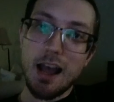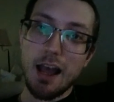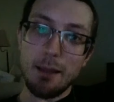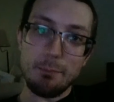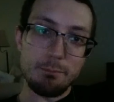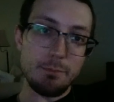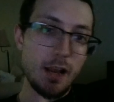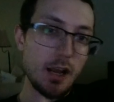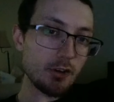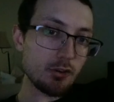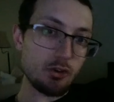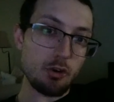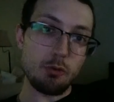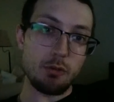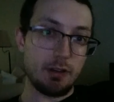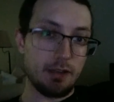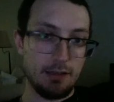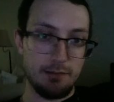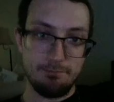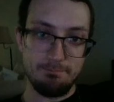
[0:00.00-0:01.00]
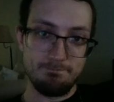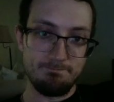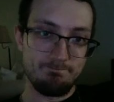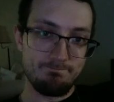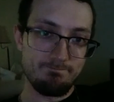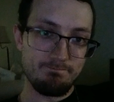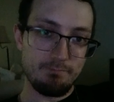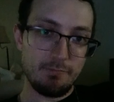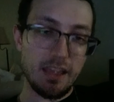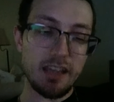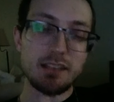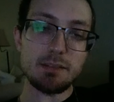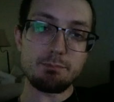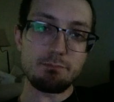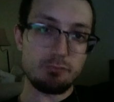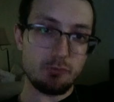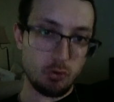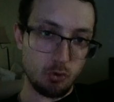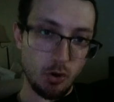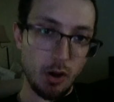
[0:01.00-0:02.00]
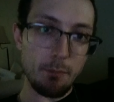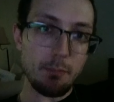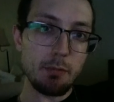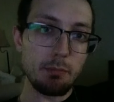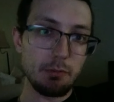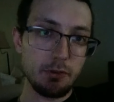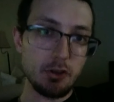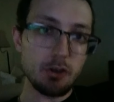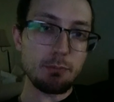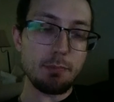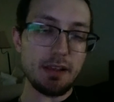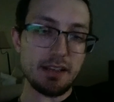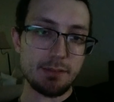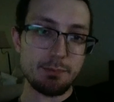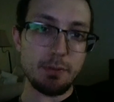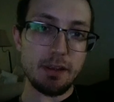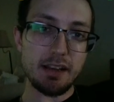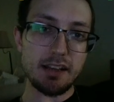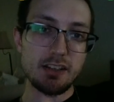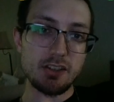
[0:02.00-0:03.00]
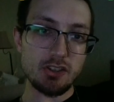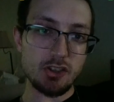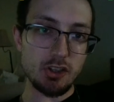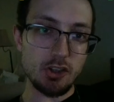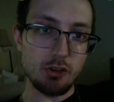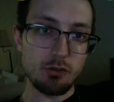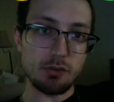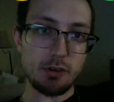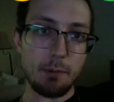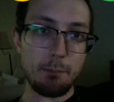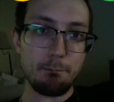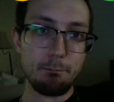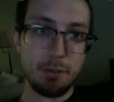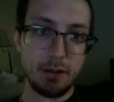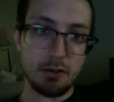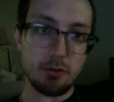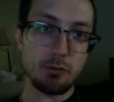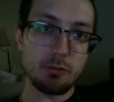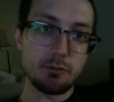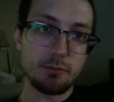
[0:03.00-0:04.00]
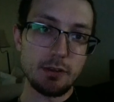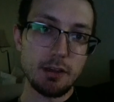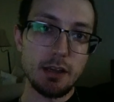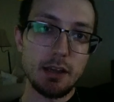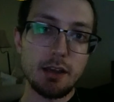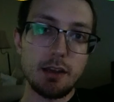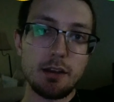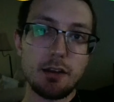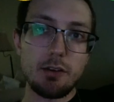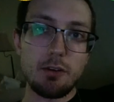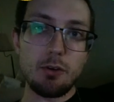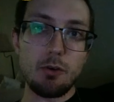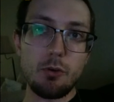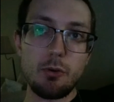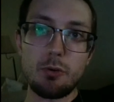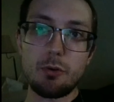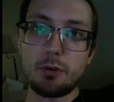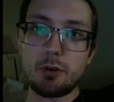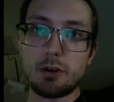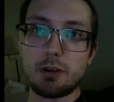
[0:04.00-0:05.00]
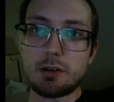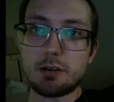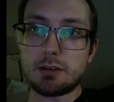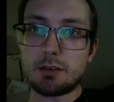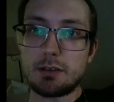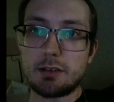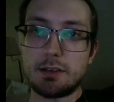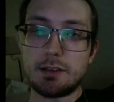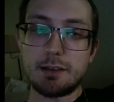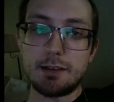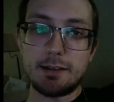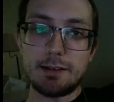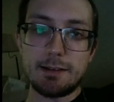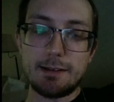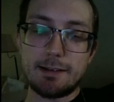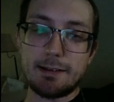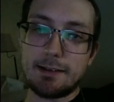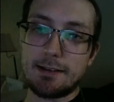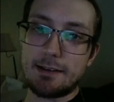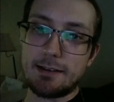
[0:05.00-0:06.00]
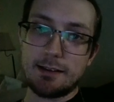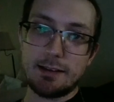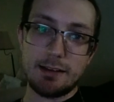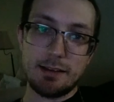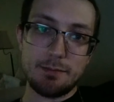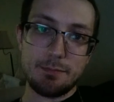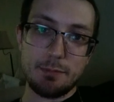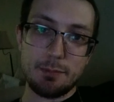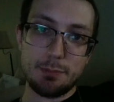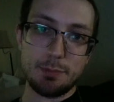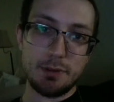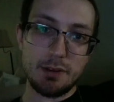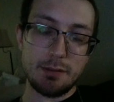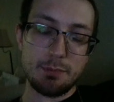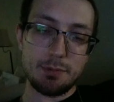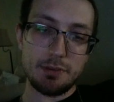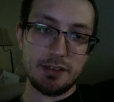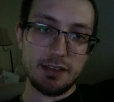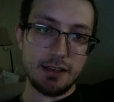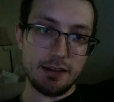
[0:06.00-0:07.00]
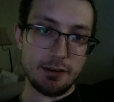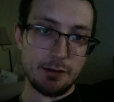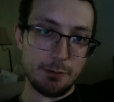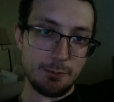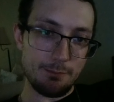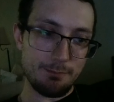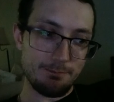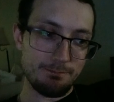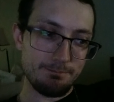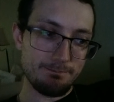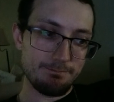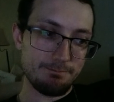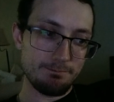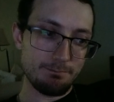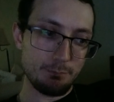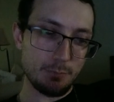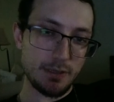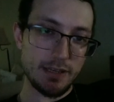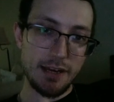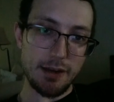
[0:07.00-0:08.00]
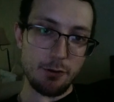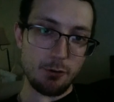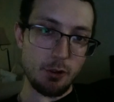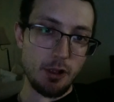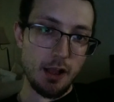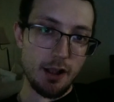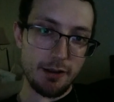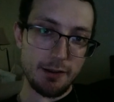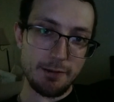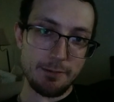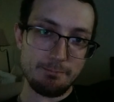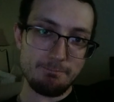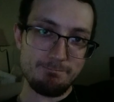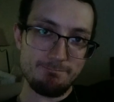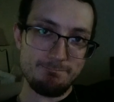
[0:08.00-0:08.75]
I'm not joking. That's probably your best bet is to use a pickle or a potato clock.